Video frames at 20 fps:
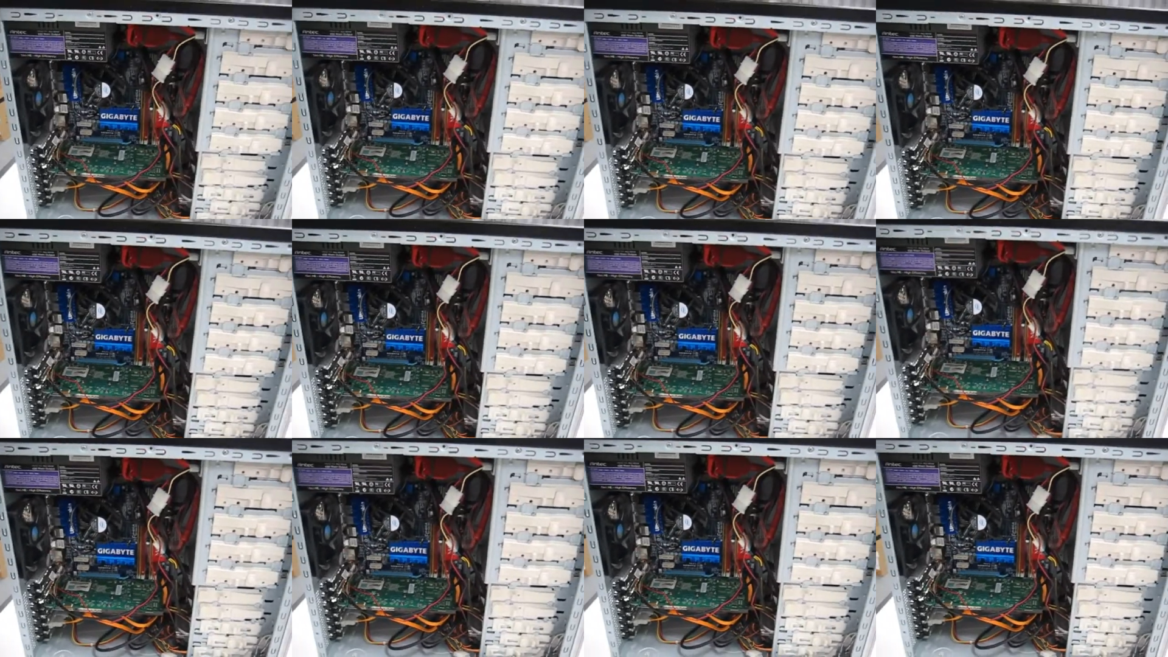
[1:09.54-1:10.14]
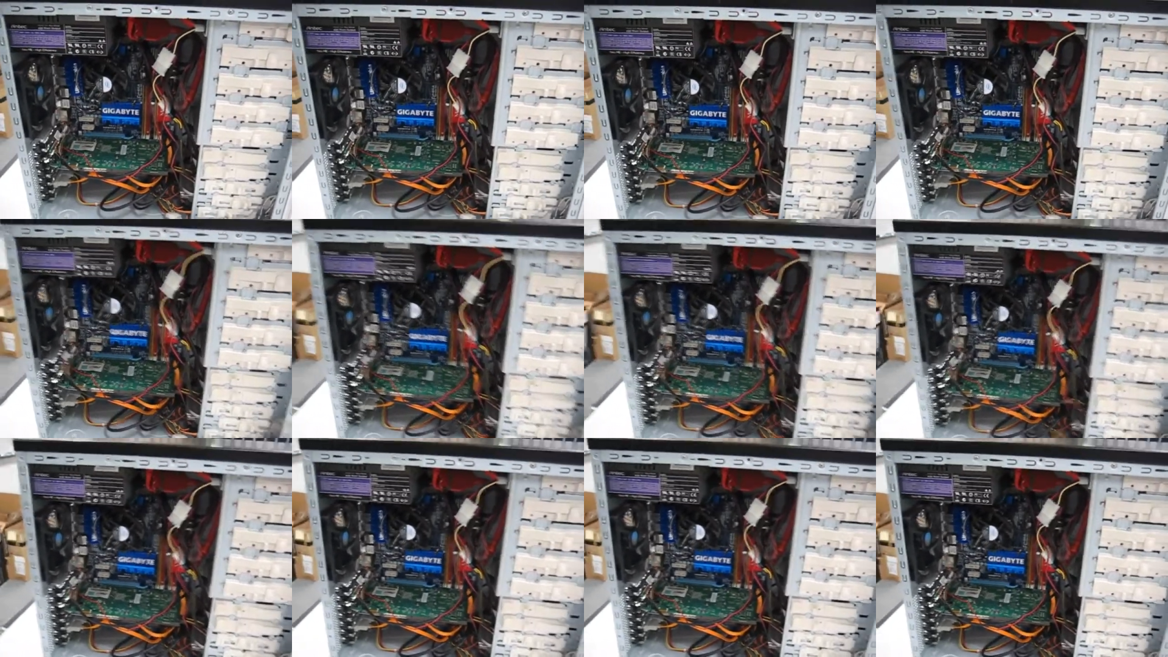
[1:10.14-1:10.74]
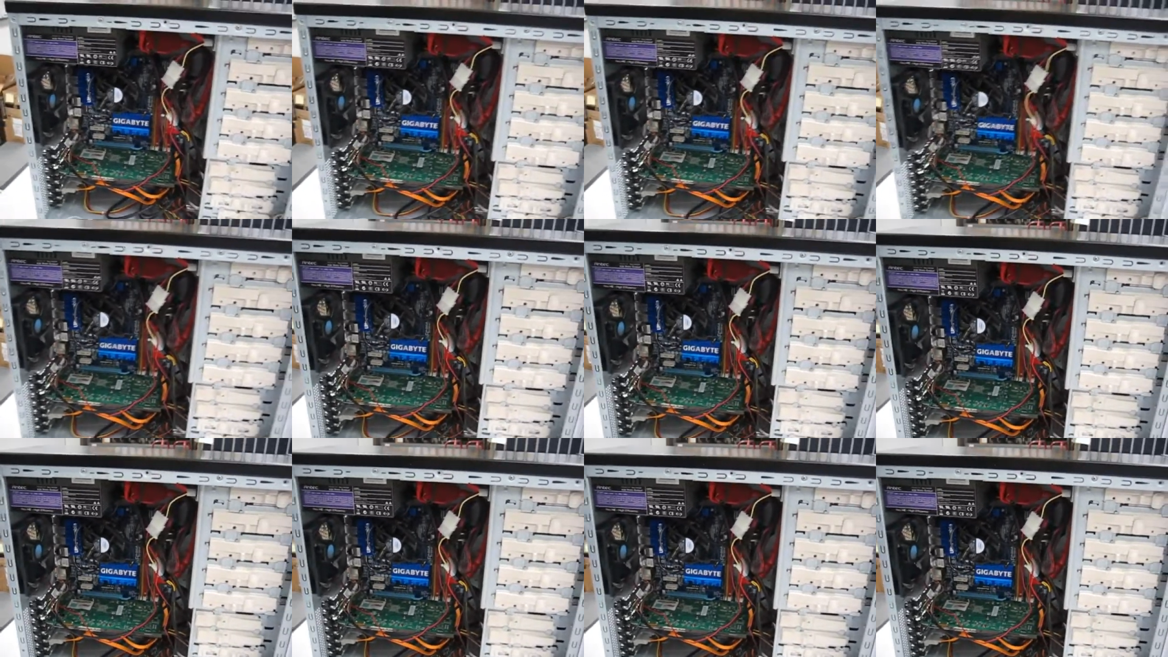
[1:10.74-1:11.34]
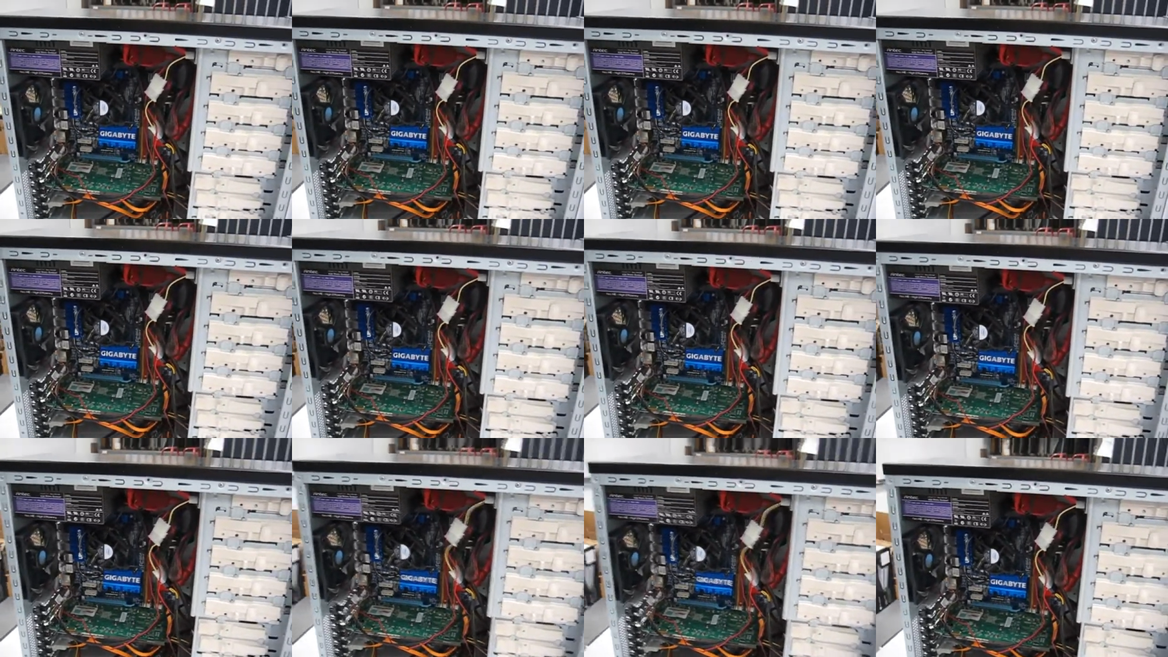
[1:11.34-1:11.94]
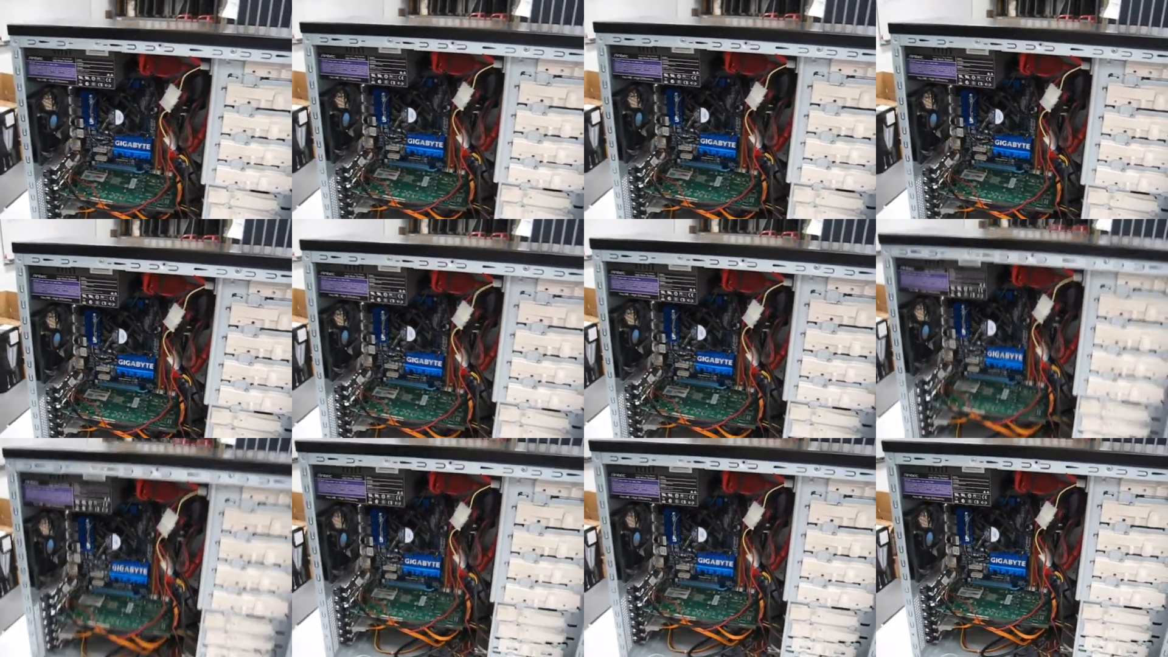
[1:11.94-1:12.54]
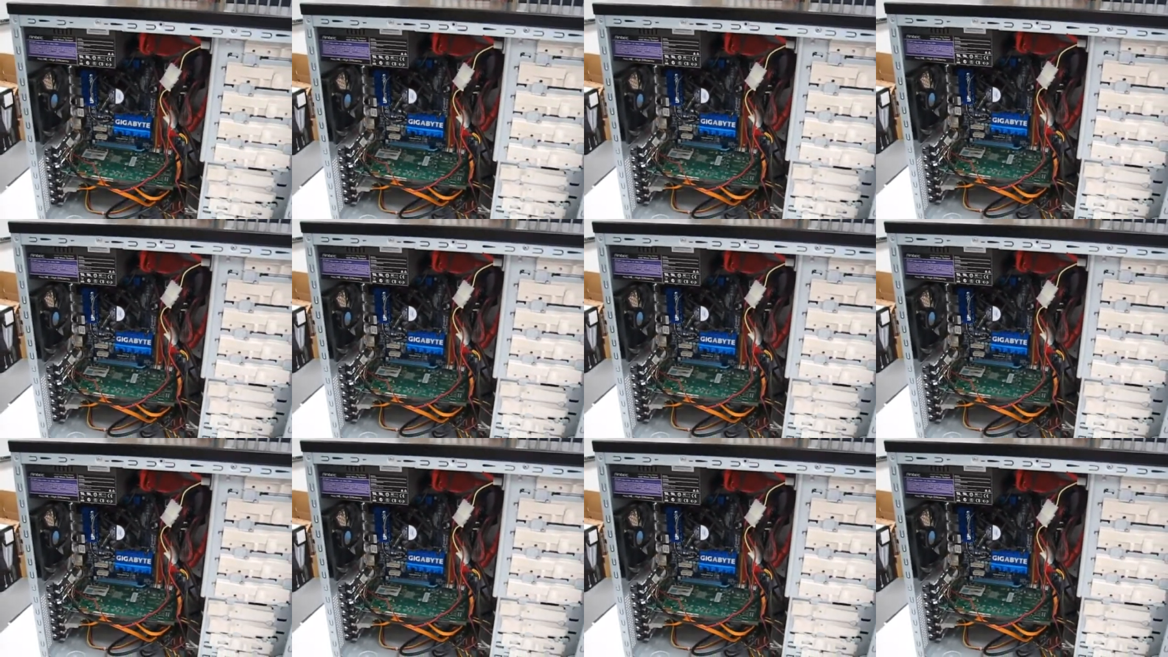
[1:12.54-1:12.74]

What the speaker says: (no speaker visible)